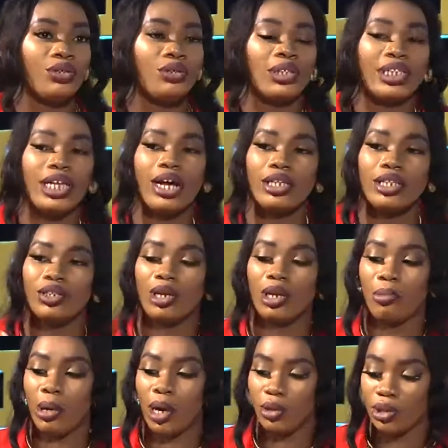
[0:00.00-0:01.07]
Style is all
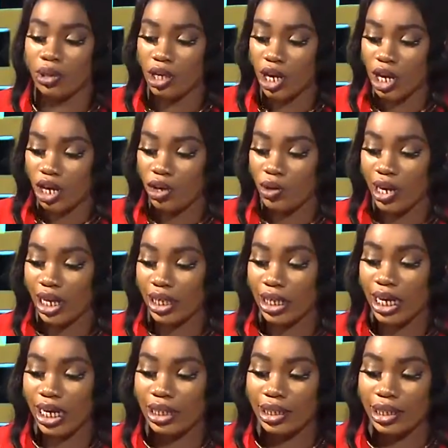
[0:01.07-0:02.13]
about you can
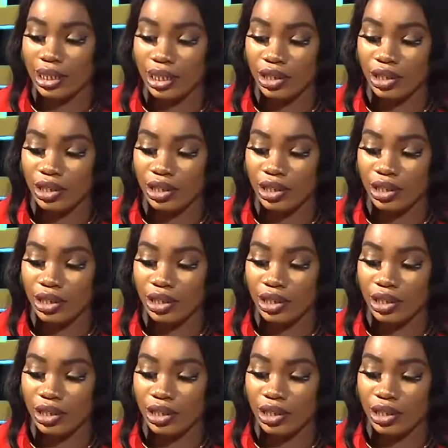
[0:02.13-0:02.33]
get this